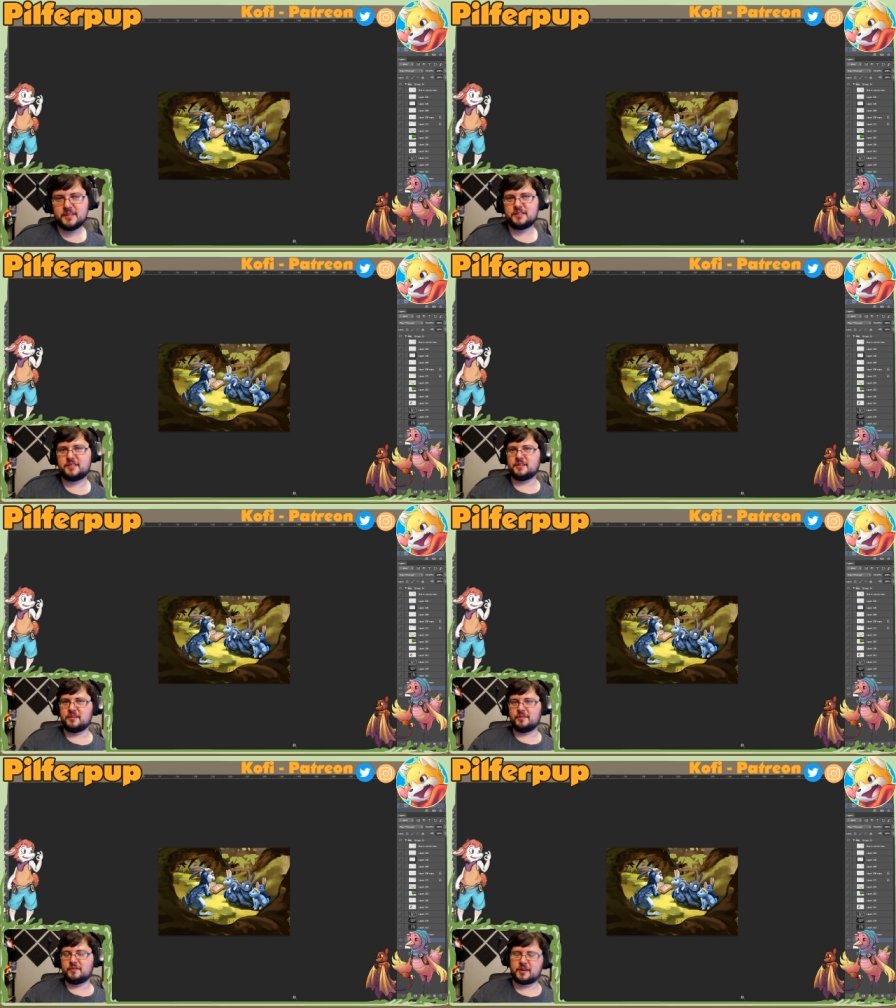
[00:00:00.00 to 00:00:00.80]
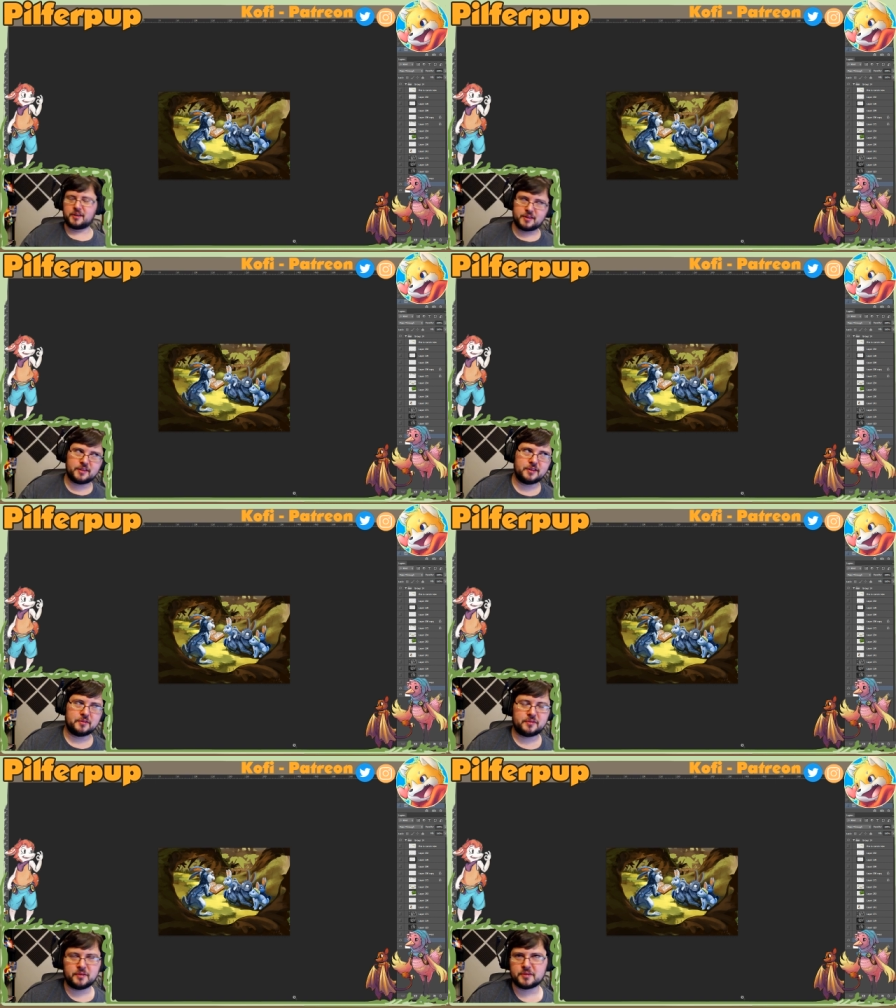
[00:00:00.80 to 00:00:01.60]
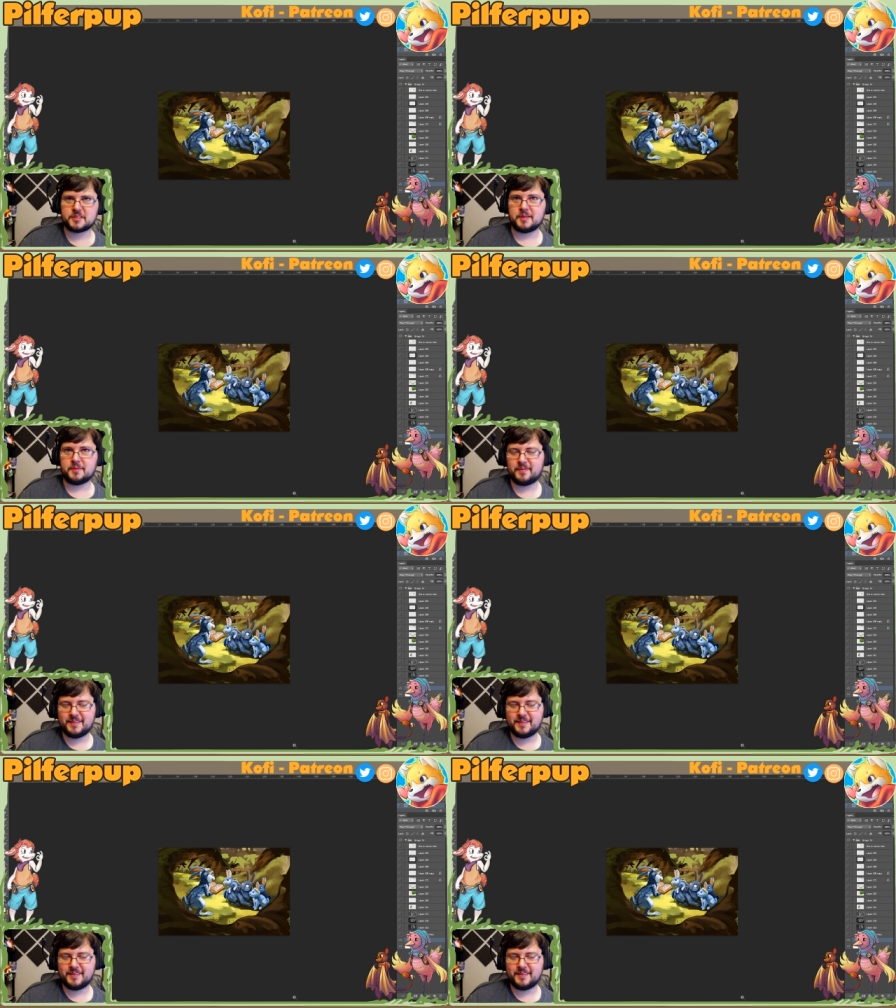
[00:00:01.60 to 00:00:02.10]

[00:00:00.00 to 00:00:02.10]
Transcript: So, or, you know, go to sleep.